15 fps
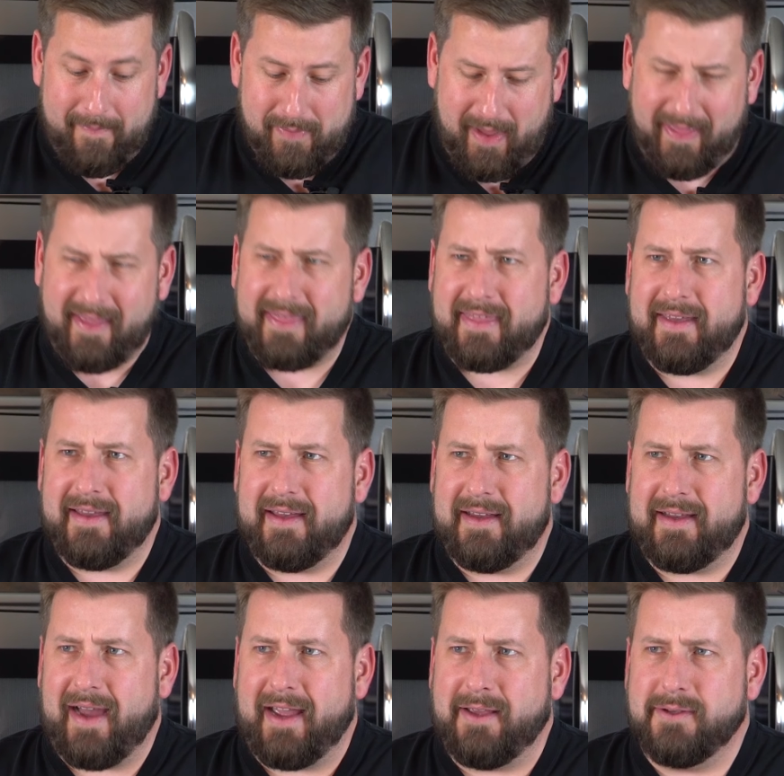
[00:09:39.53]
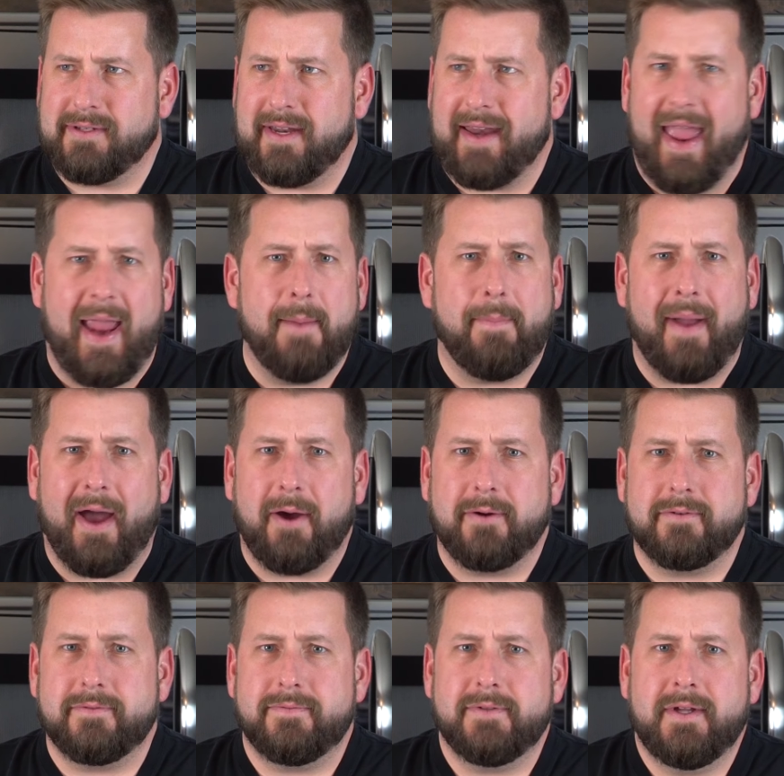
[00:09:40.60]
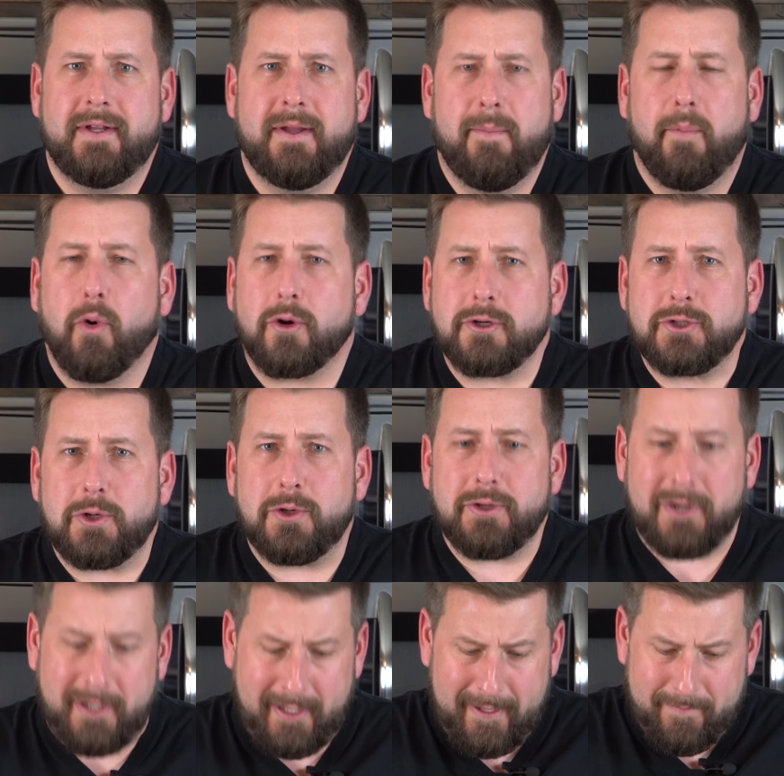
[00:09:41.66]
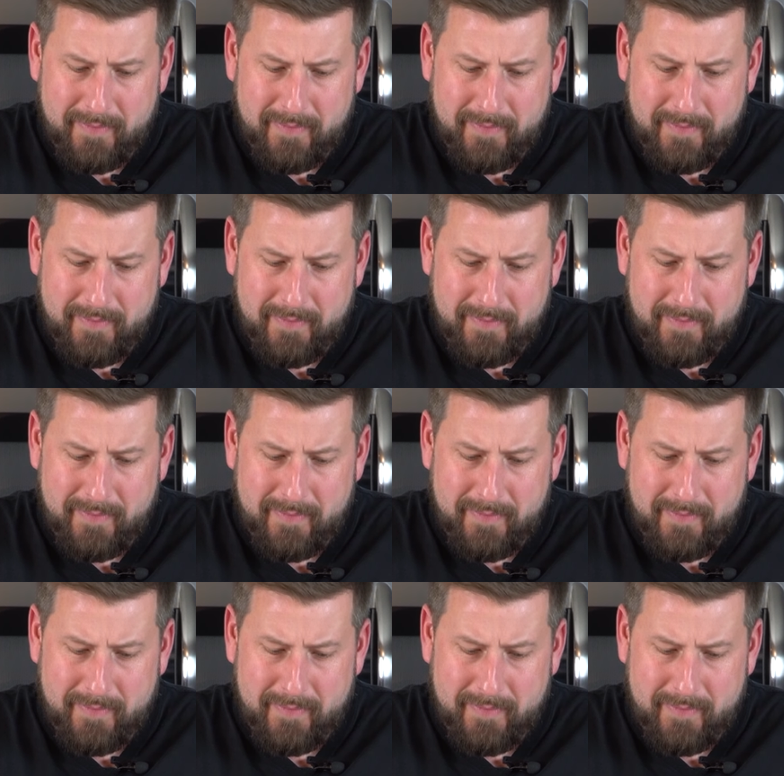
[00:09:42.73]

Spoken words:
I think I used an 8-pound pork shoulder,